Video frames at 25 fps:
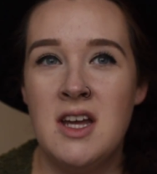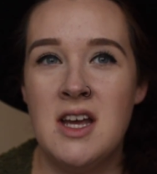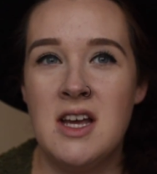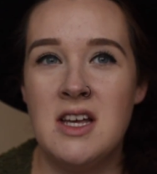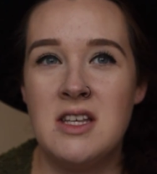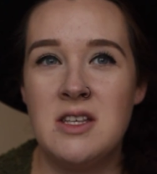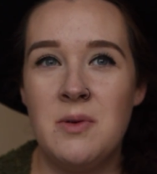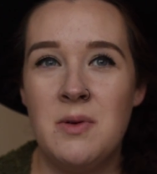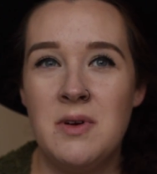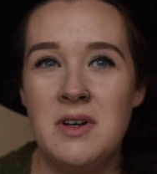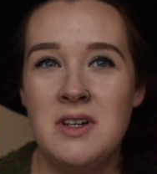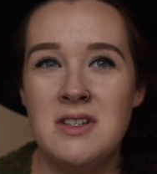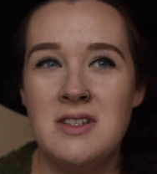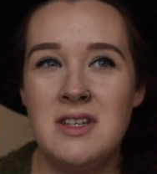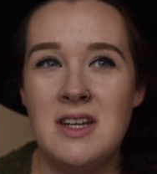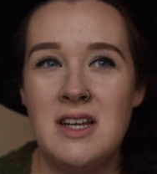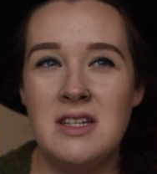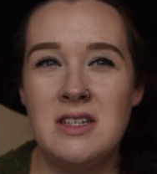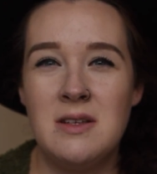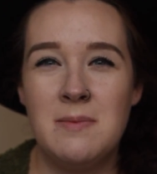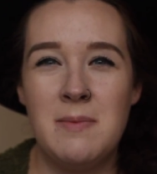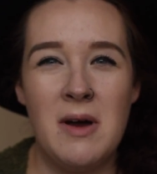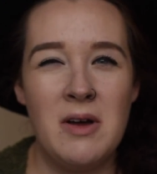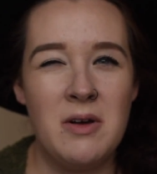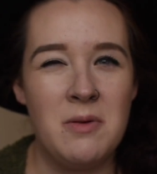is, I want to say
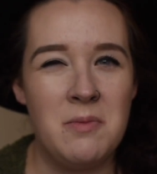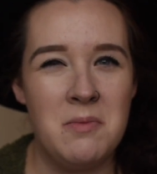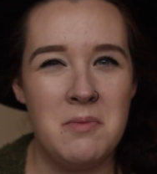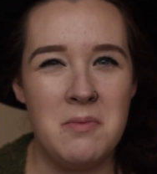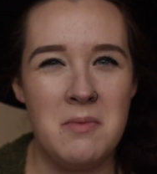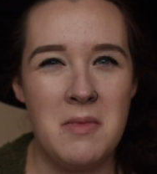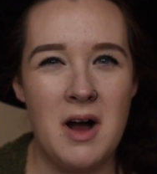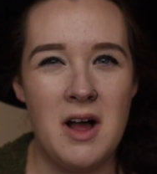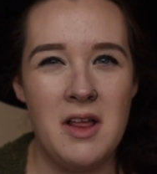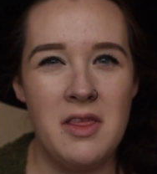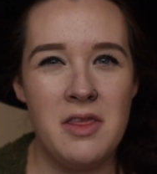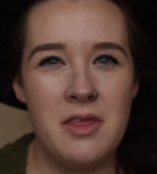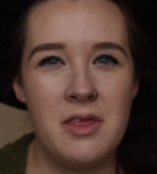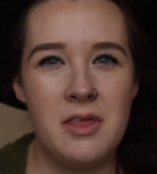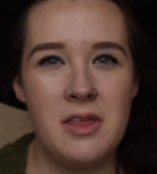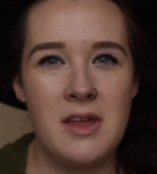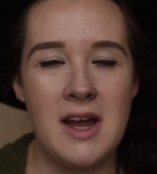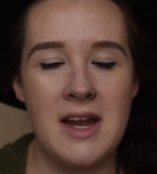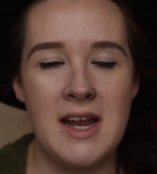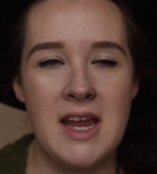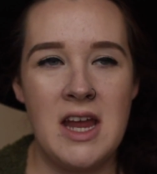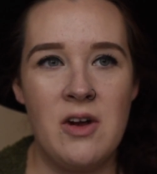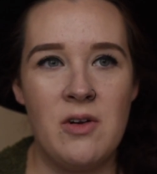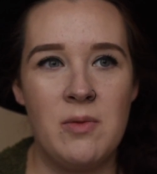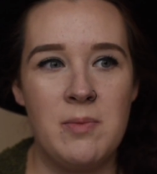it's about a month.
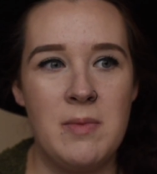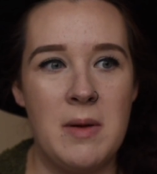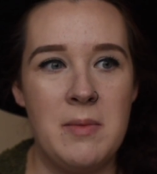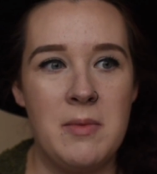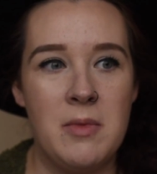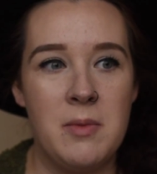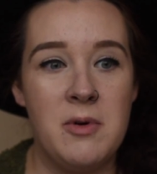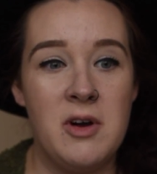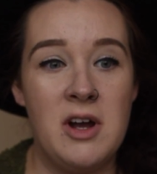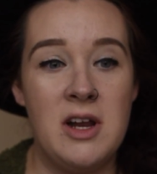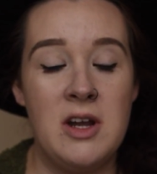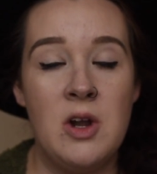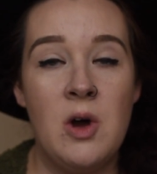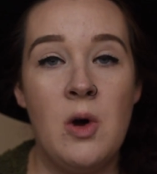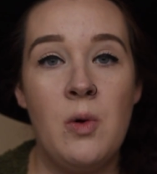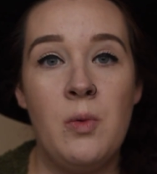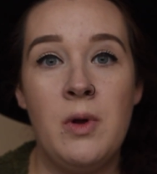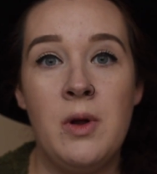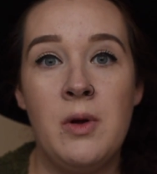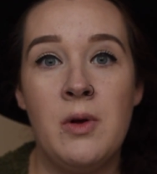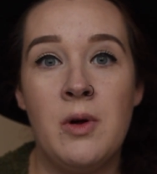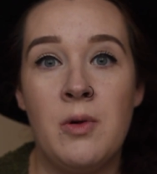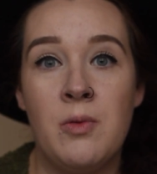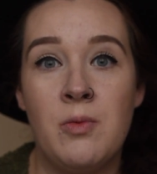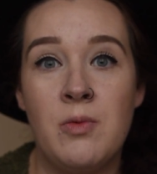I can't remember, but I know
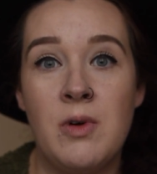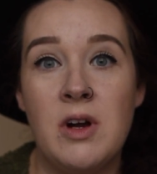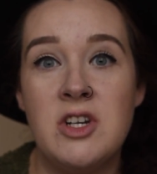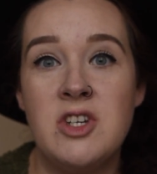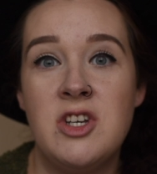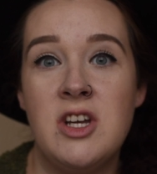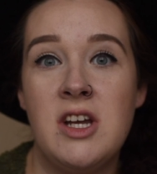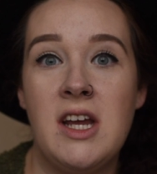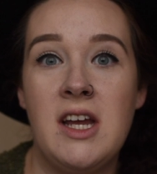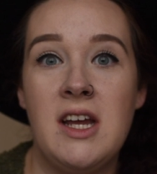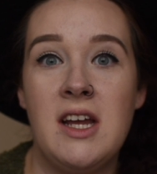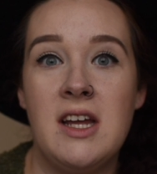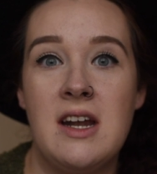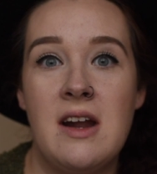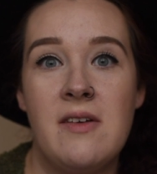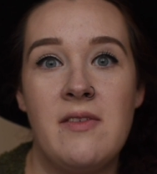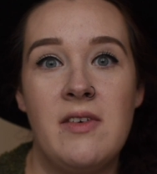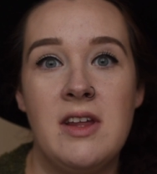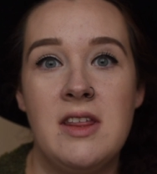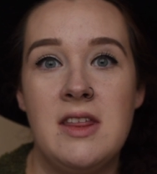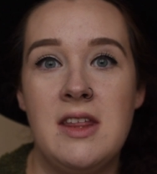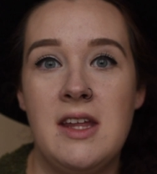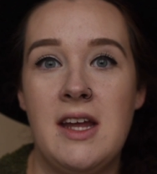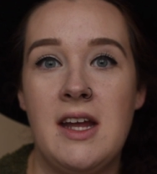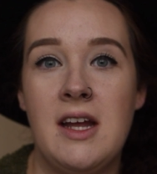we were rushing and
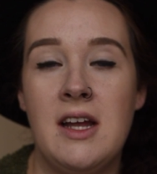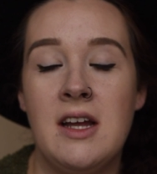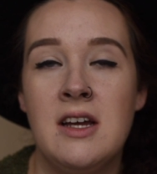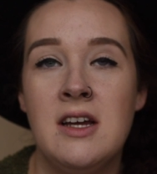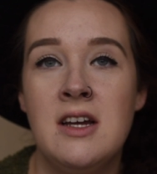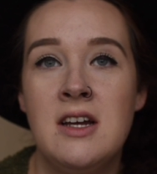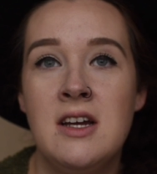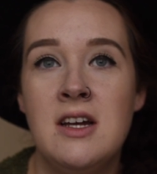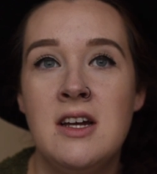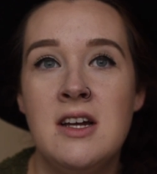everything